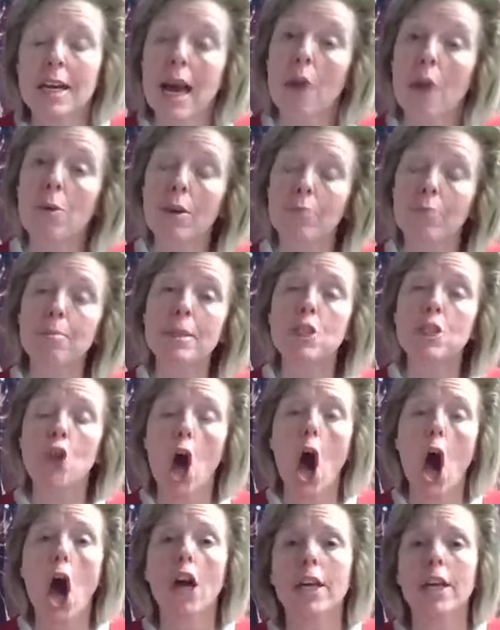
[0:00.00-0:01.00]
Now, we've been
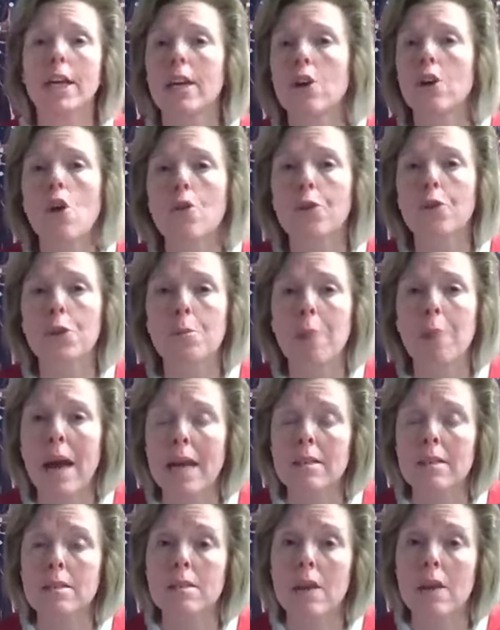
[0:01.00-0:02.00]
talking over the
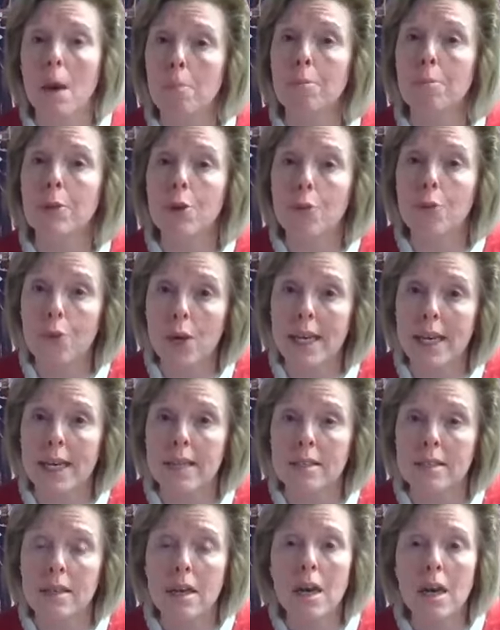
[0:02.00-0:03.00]
past couple of
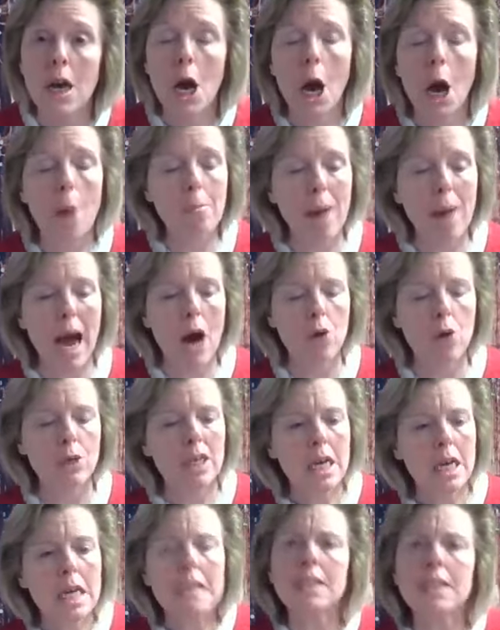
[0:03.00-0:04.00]
weeks
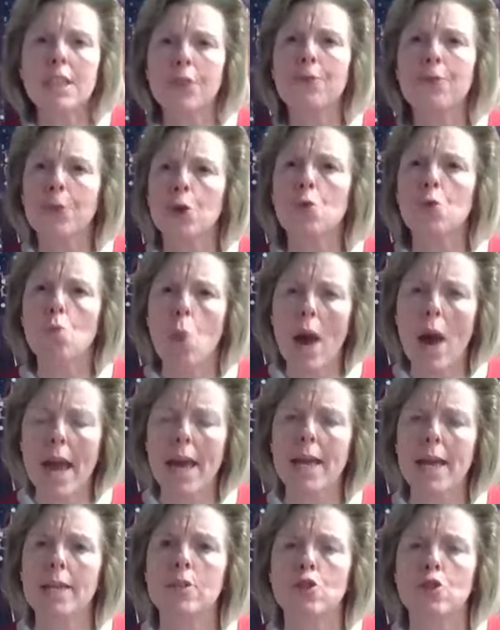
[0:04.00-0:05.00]
about different
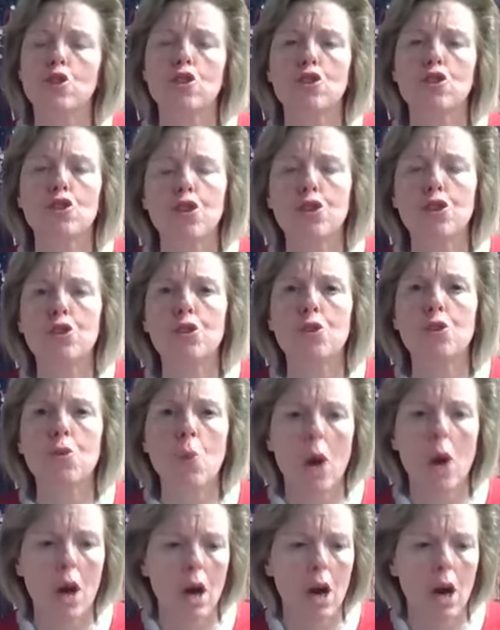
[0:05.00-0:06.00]
ways
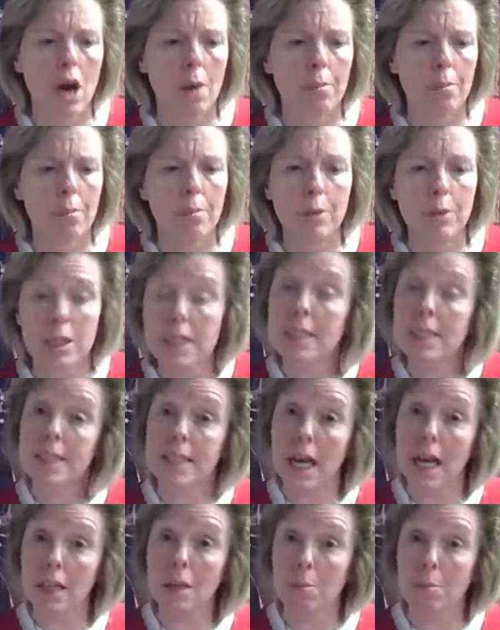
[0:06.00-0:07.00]
to um, to
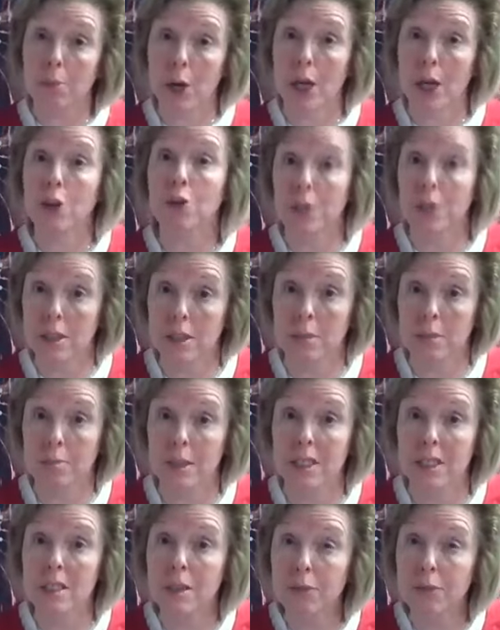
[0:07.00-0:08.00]
celebrate
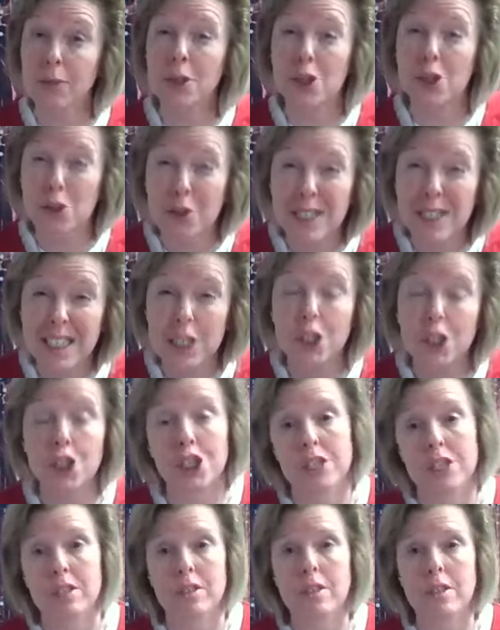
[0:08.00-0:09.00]
Christmas, different
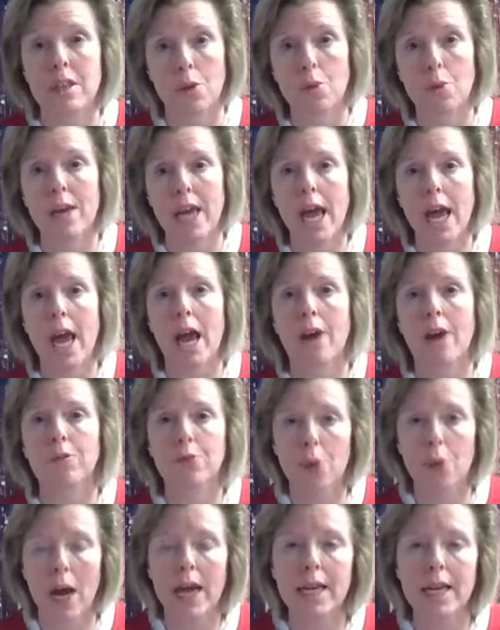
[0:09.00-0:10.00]
traditions that we
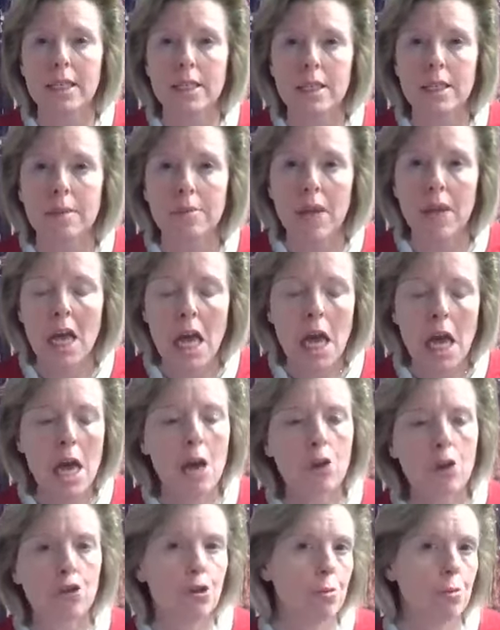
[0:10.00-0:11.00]
have, right?
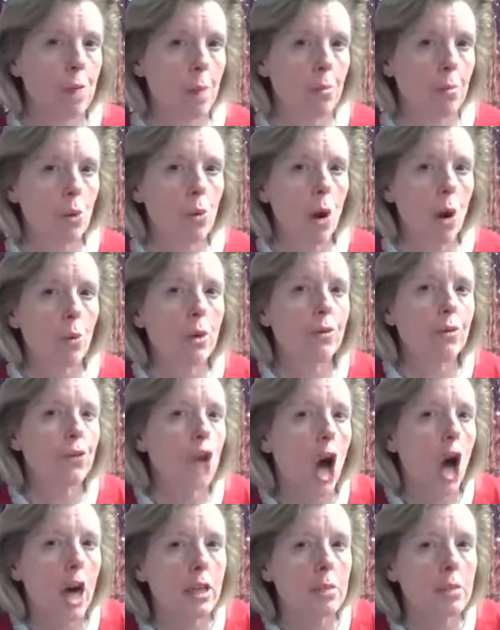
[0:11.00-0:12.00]
Do you remember what we've
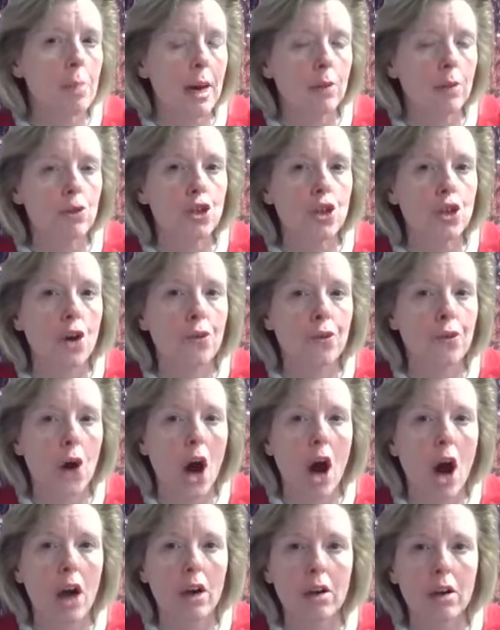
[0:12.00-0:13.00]
talked about so
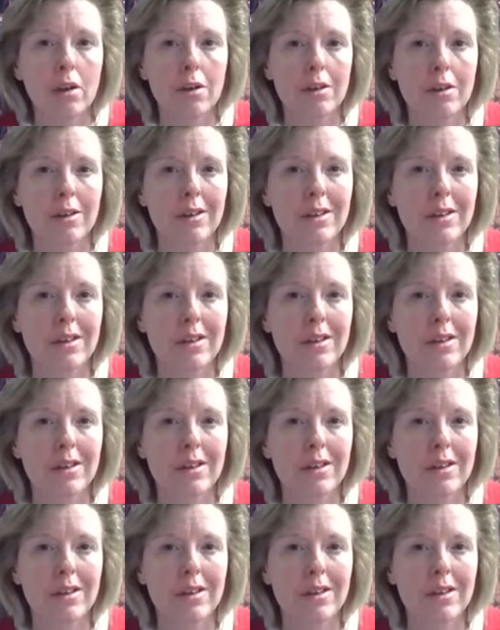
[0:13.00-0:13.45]
far?